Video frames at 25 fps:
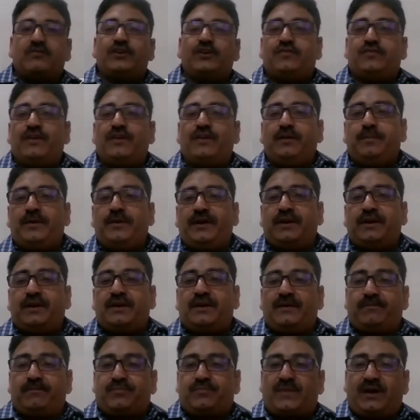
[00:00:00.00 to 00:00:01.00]
which will
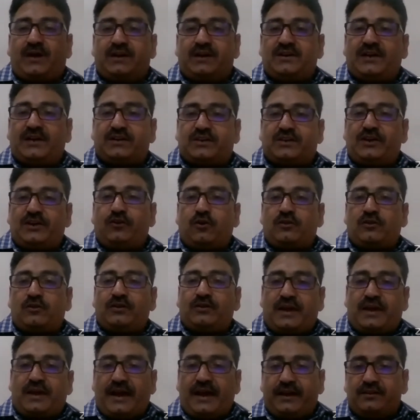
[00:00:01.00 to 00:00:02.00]
be conducted
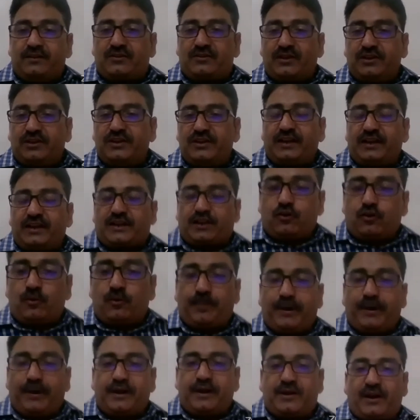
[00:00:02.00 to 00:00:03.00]
on Antony and
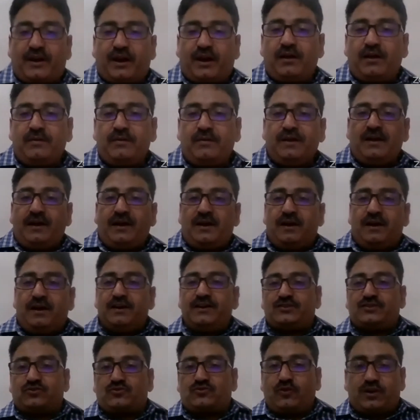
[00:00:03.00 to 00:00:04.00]
Cleopatra,
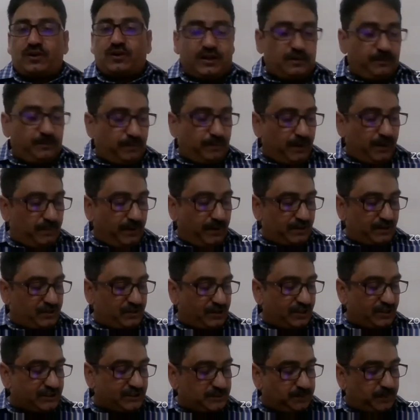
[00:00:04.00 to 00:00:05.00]
a historical play by
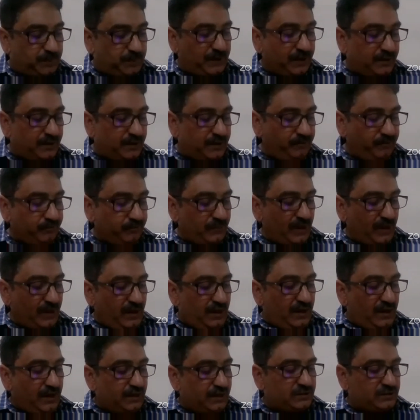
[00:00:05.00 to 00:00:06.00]
Shakespeare,
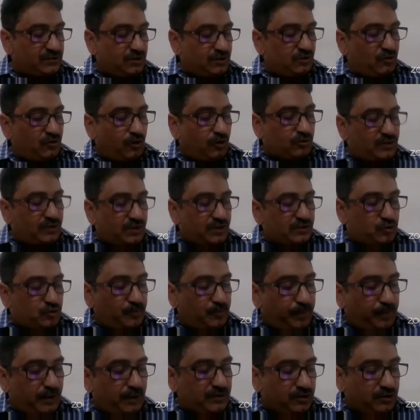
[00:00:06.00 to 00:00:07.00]
is Dr.
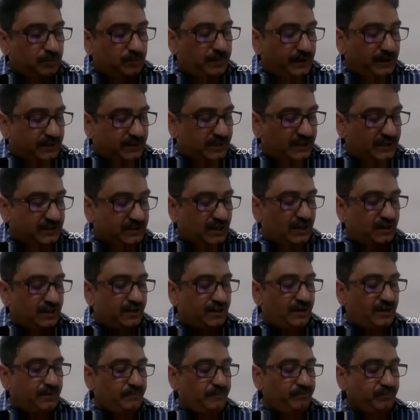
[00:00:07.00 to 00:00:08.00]
Supanta
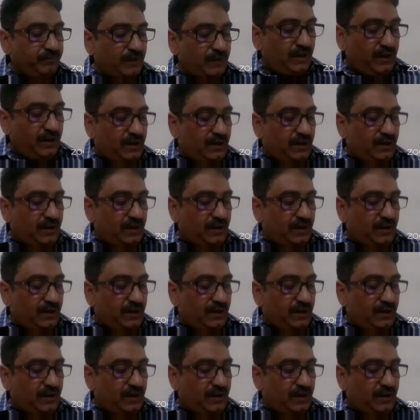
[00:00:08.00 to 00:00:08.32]
Bhattacharya.